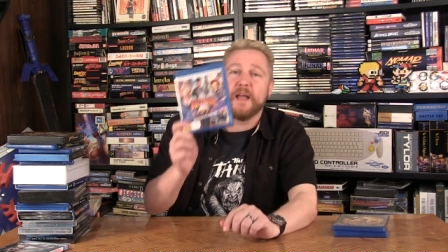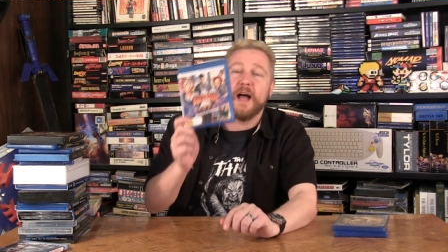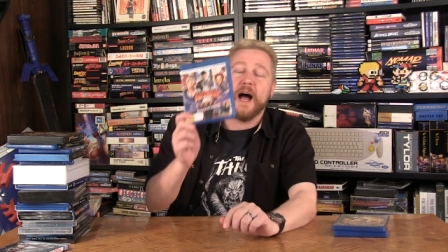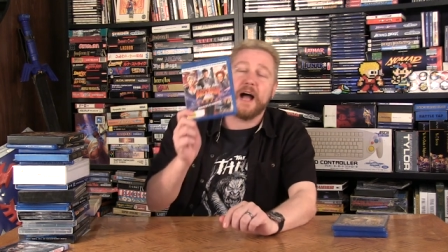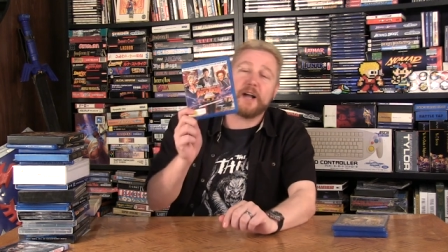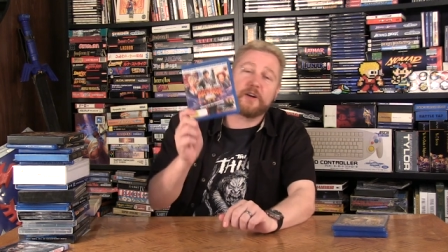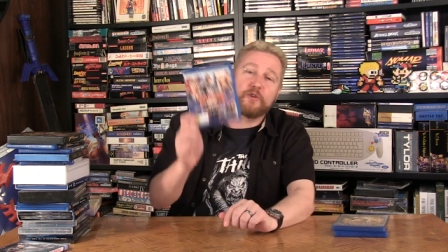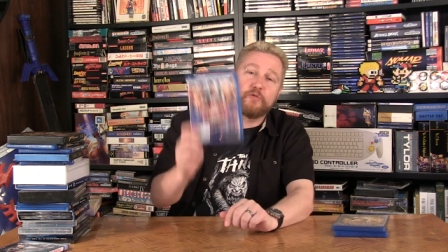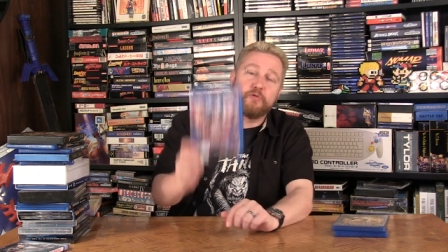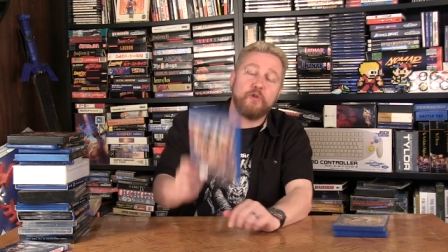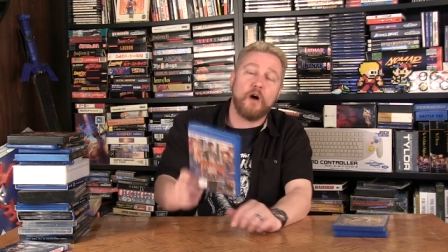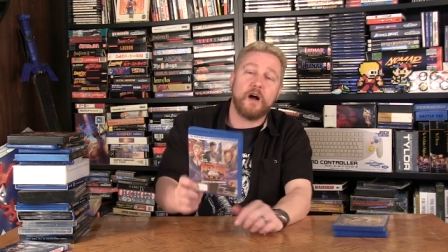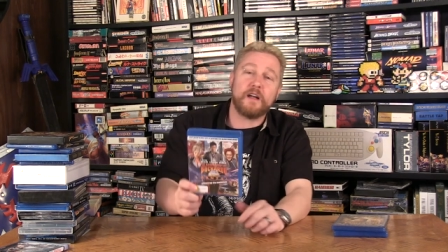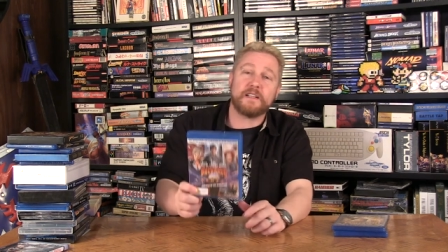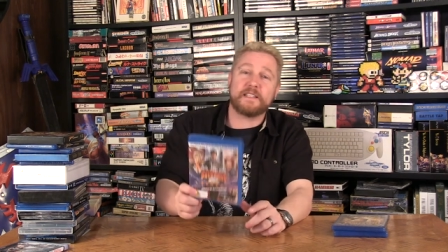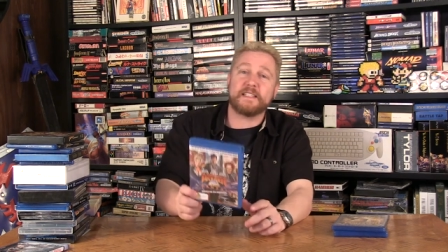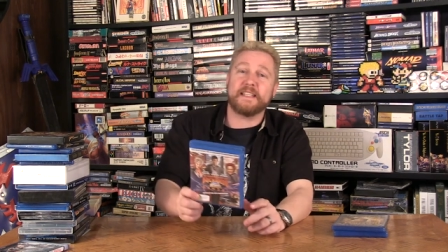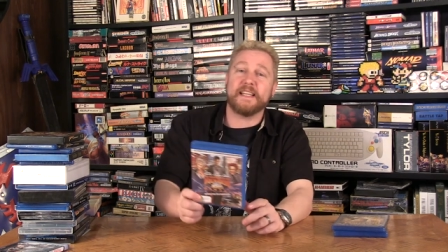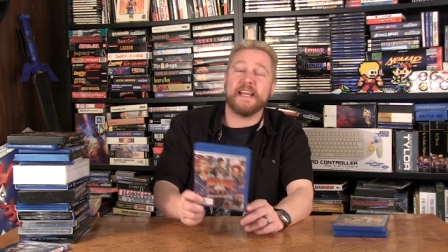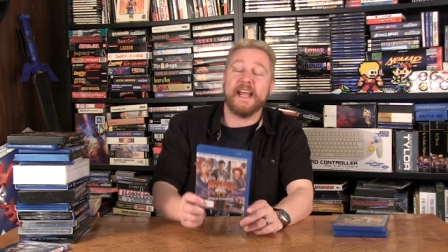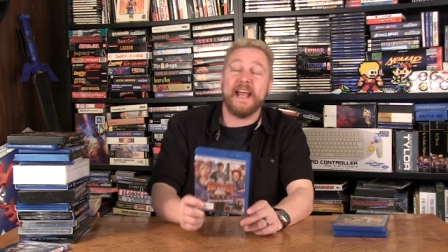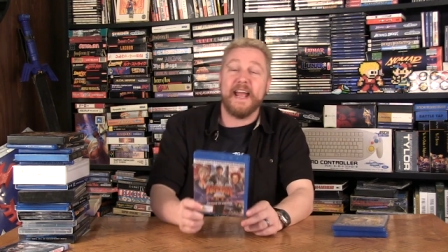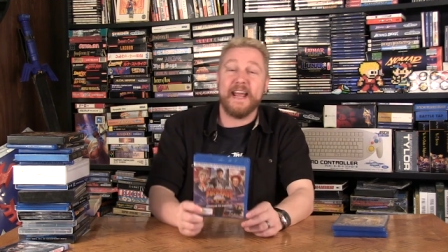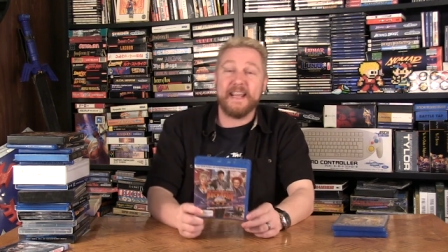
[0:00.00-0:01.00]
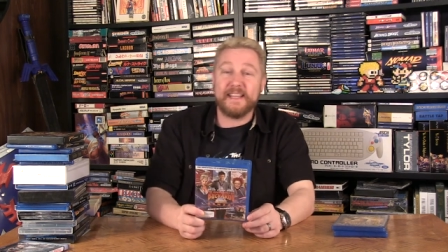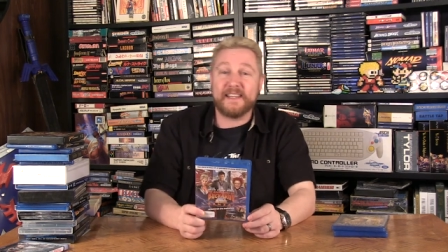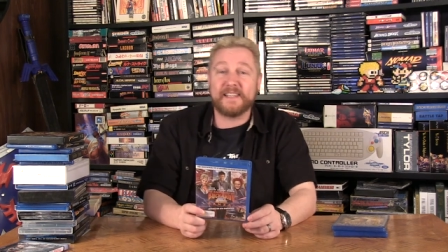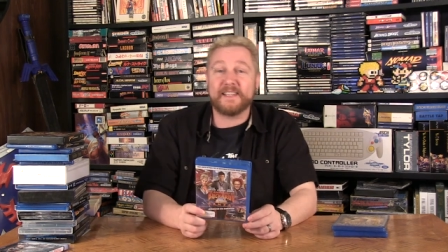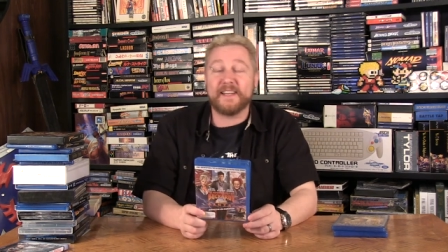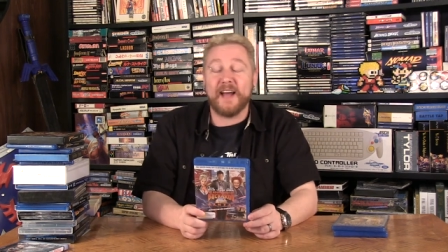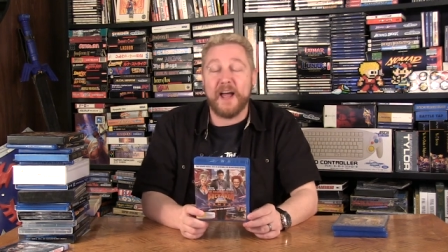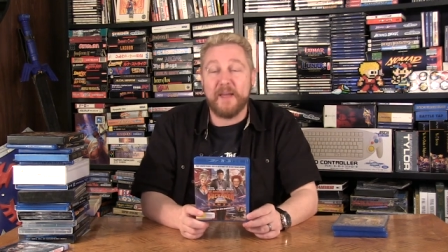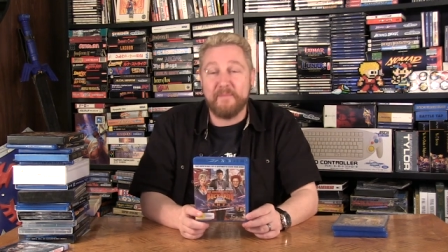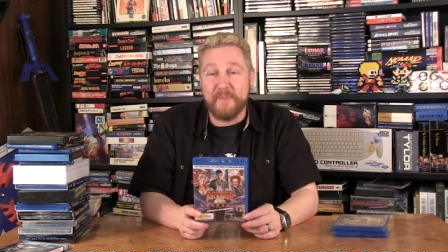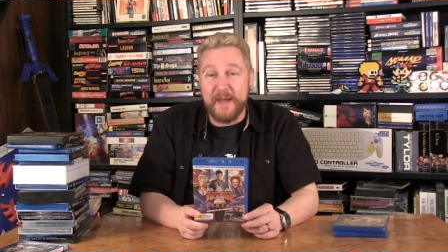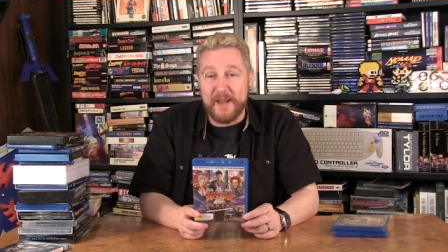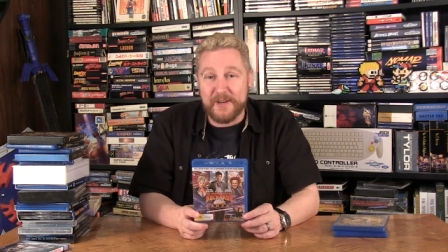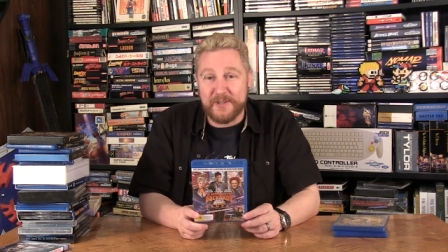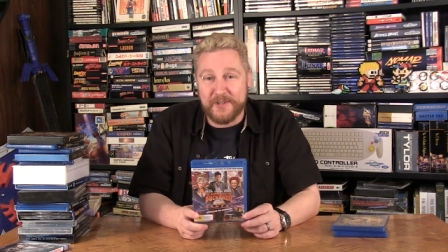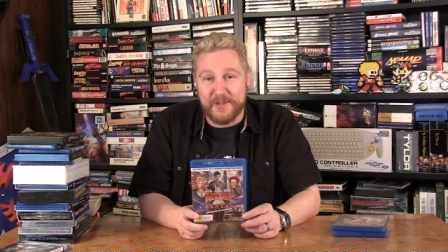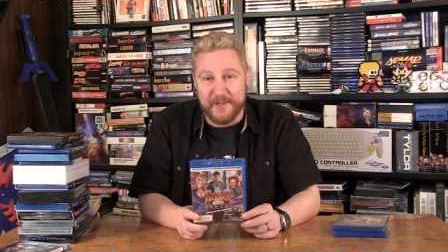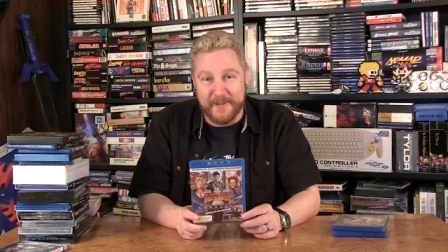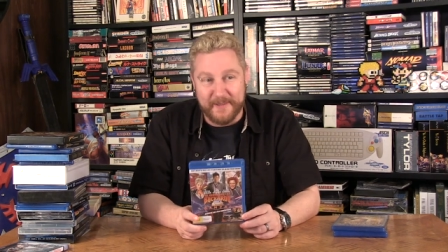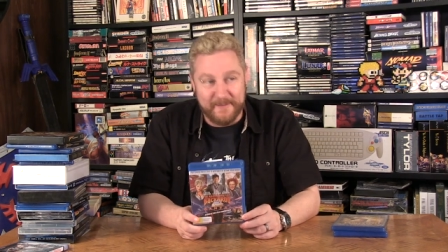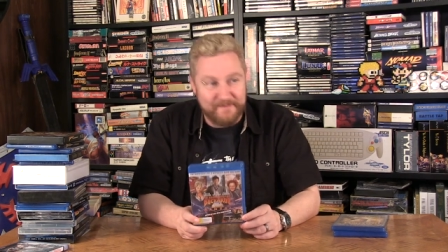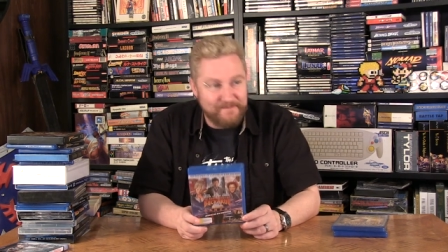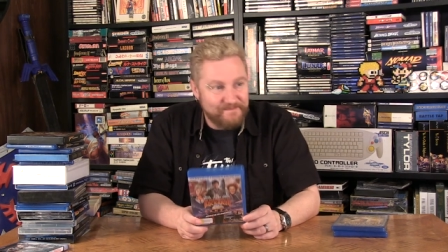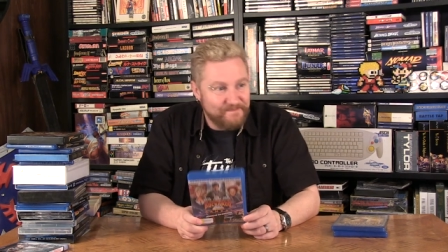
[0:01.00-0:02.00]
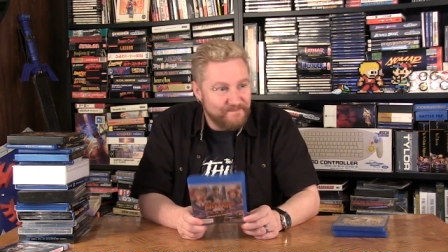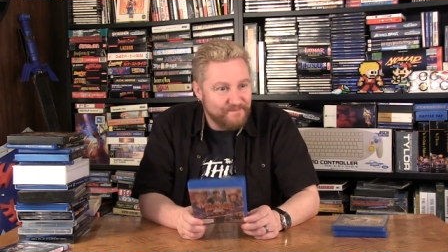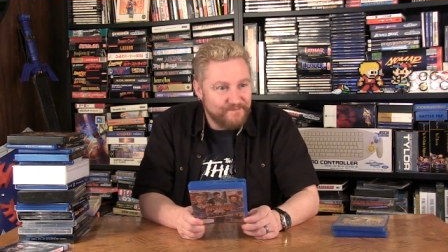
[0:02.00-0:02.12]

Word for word: Across the Eighth Dimension.